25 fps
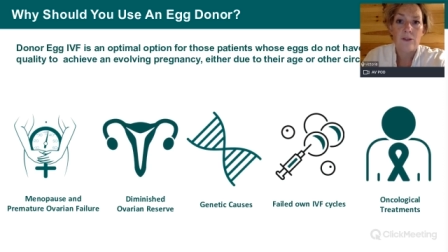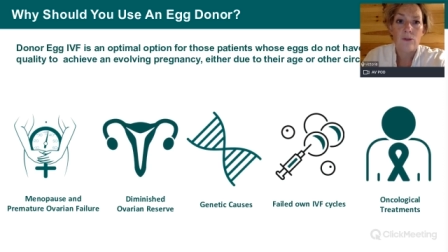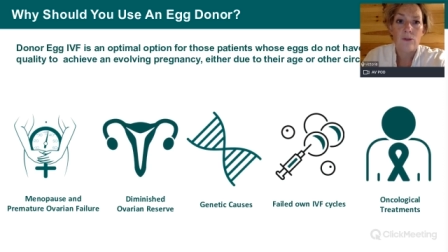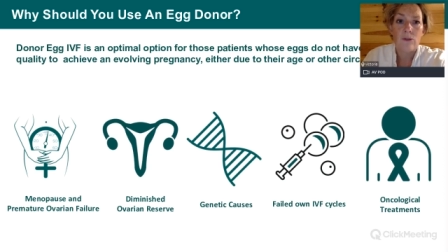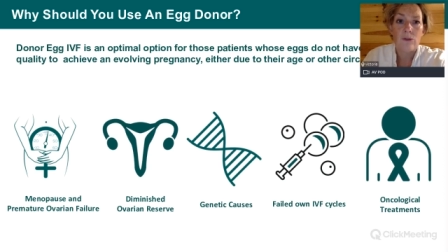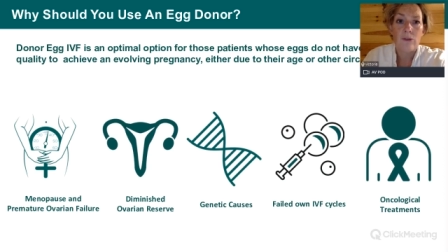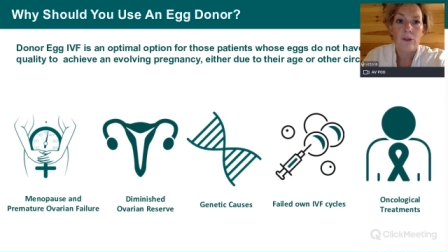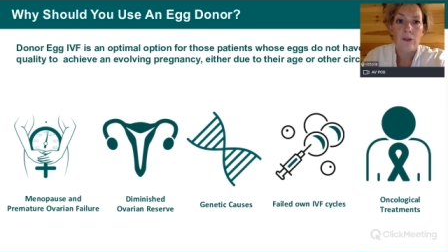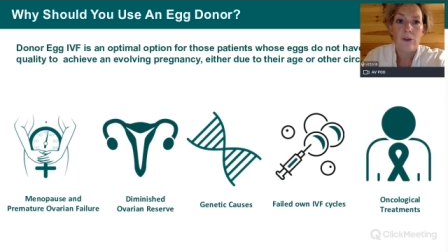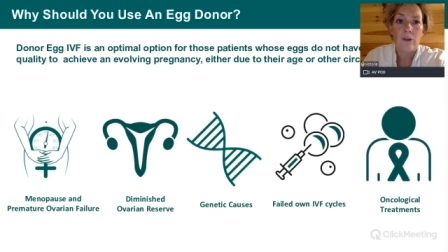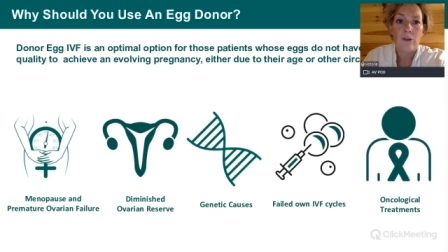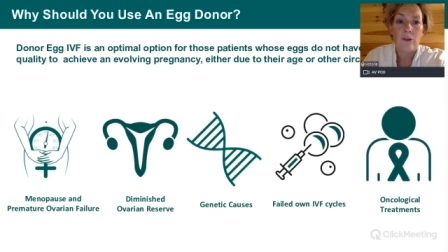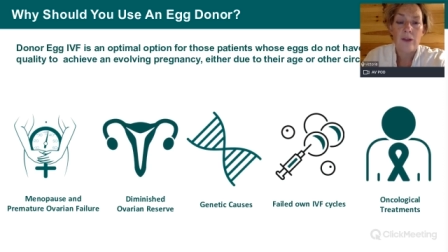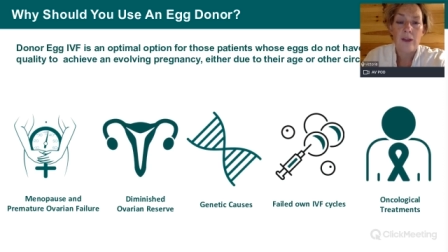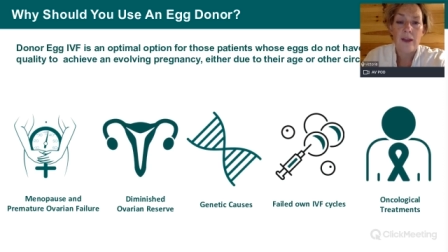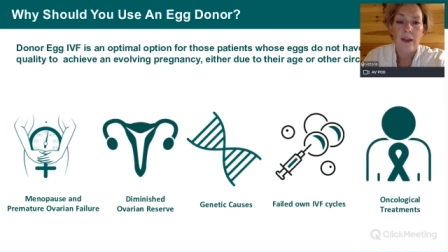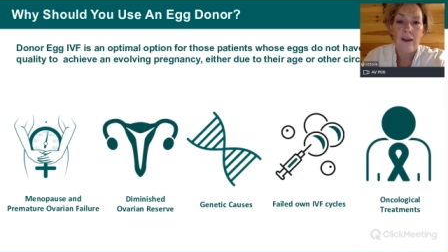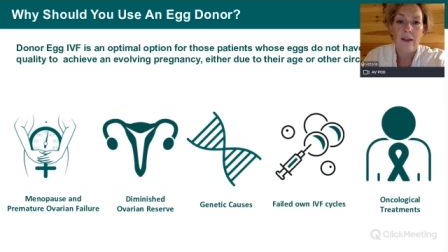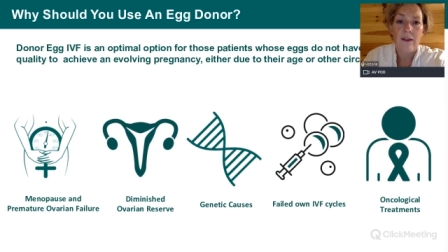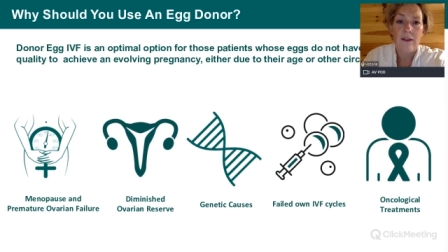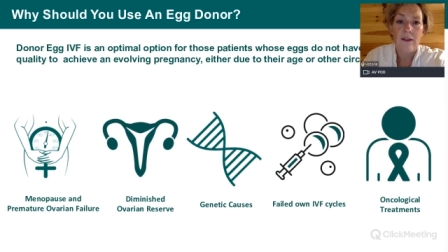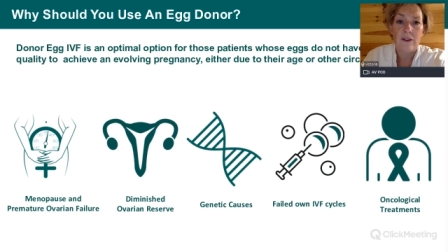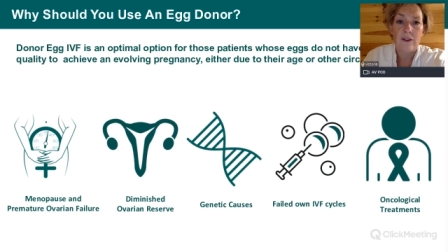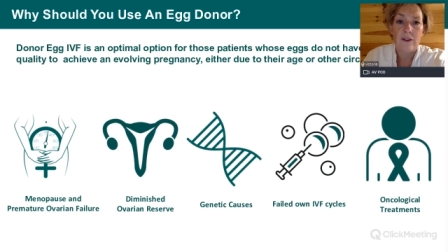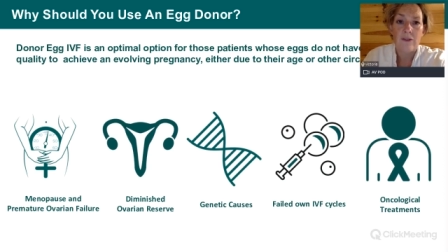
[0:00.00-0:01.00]
although the
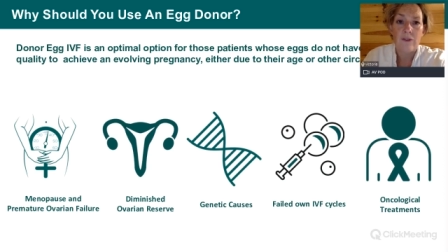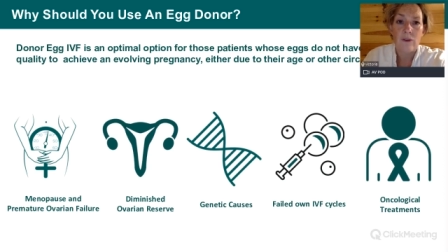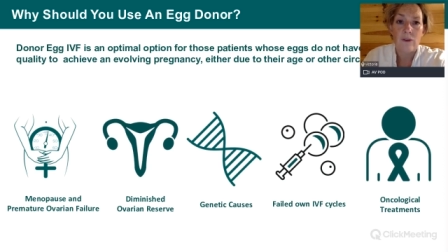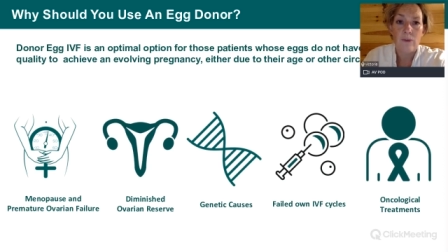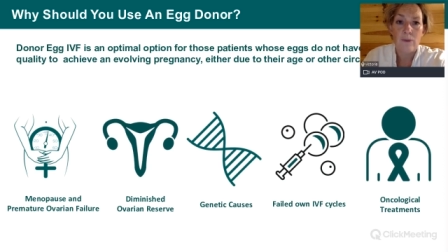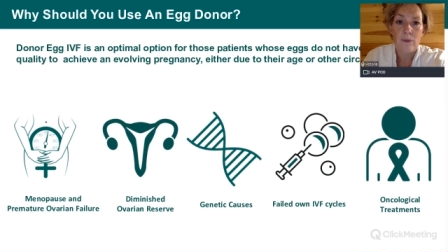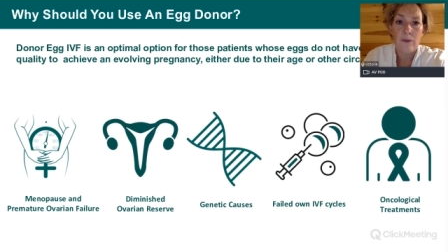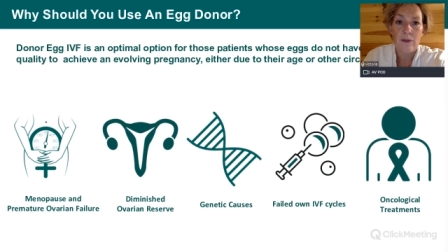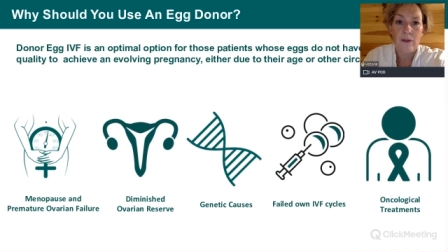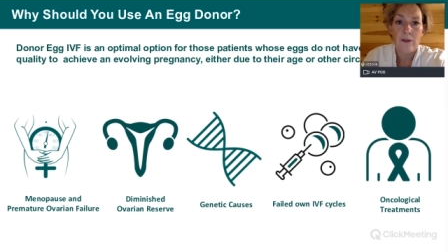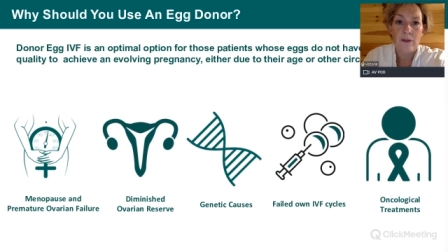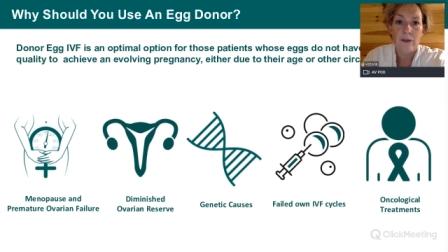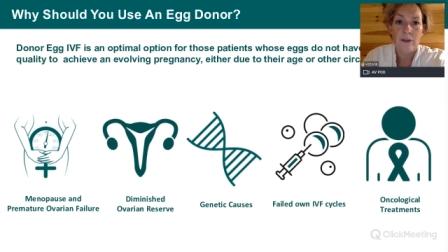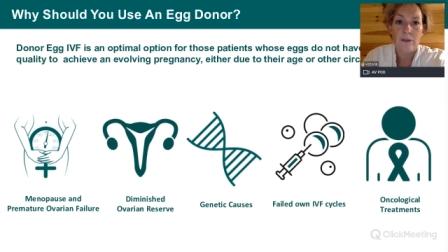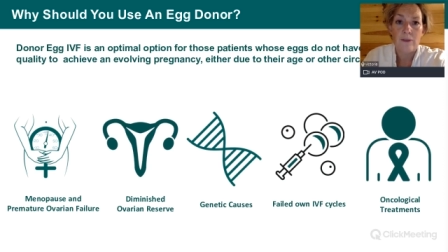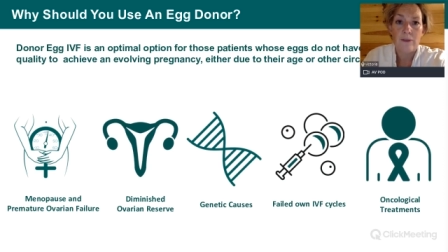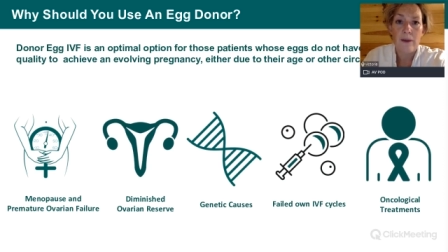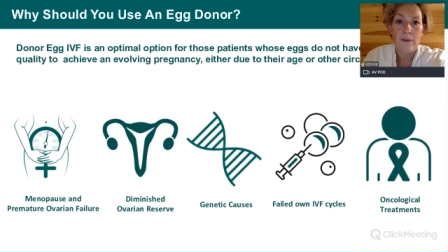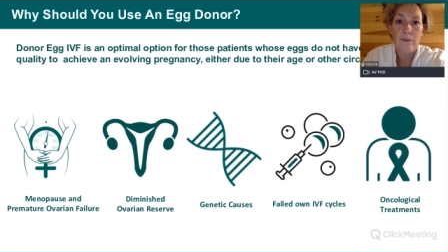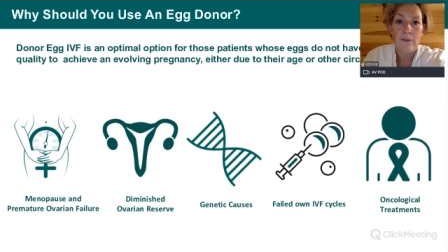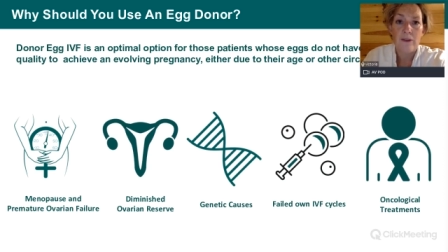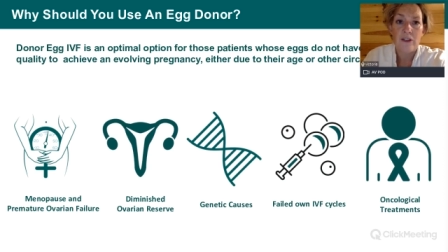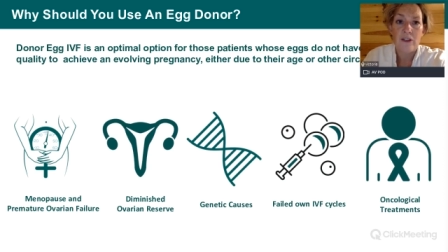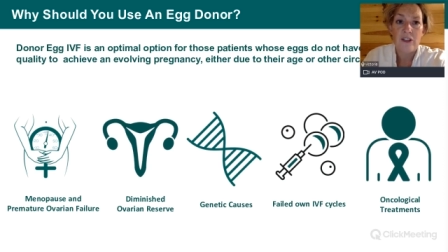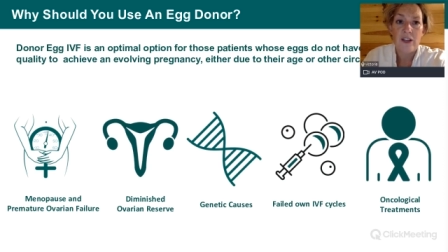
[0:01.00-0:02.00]
character of your periods
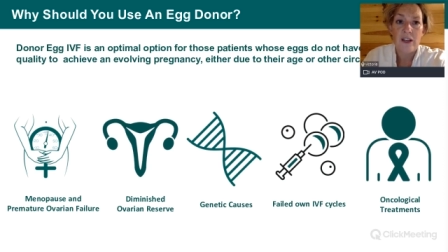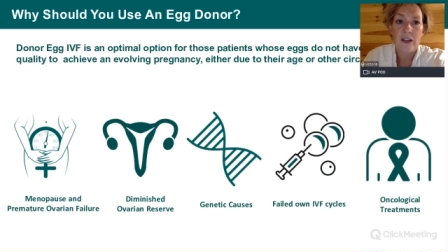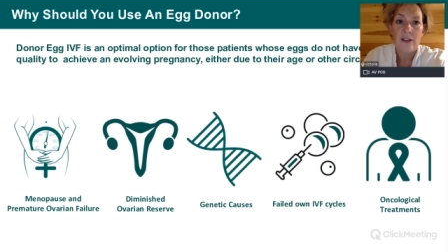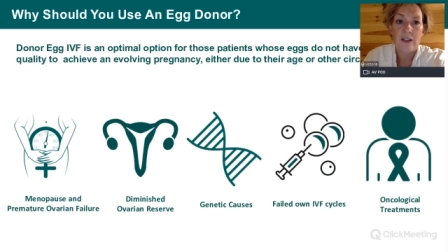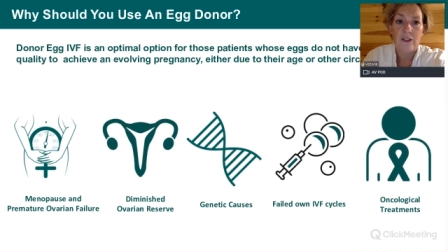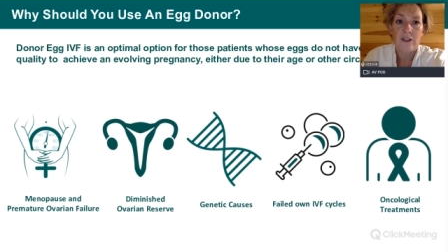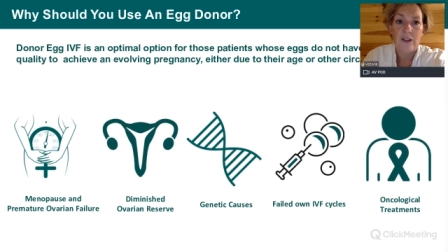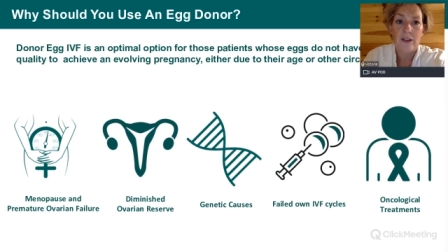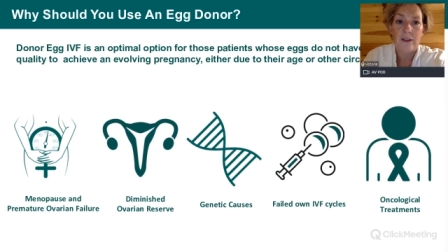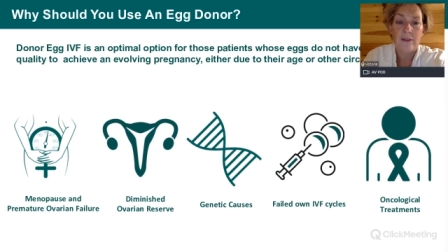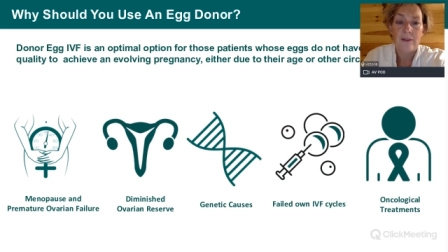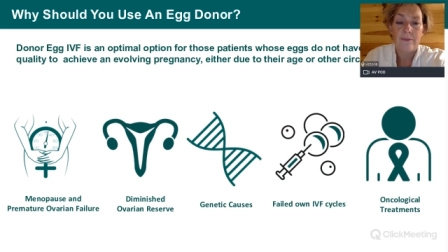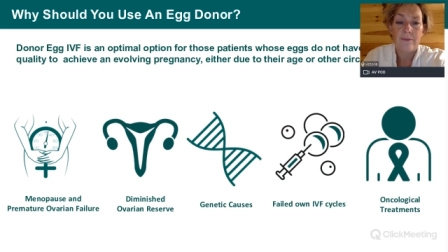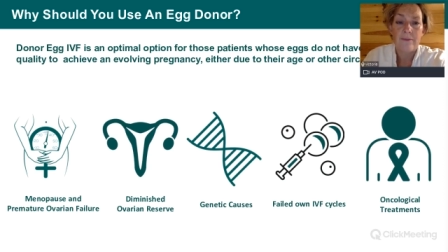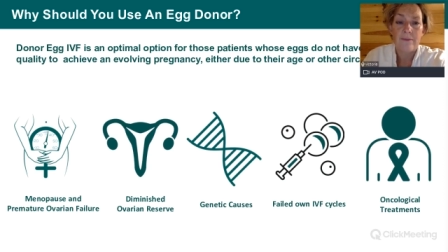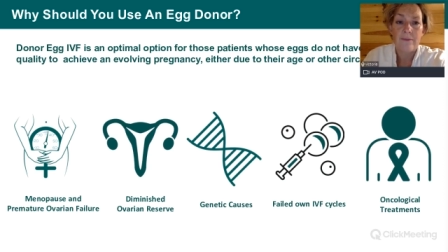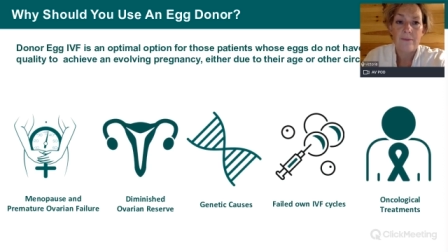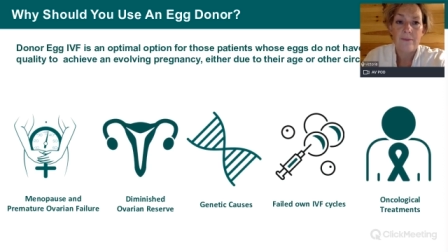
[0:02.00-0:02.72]
may be changing.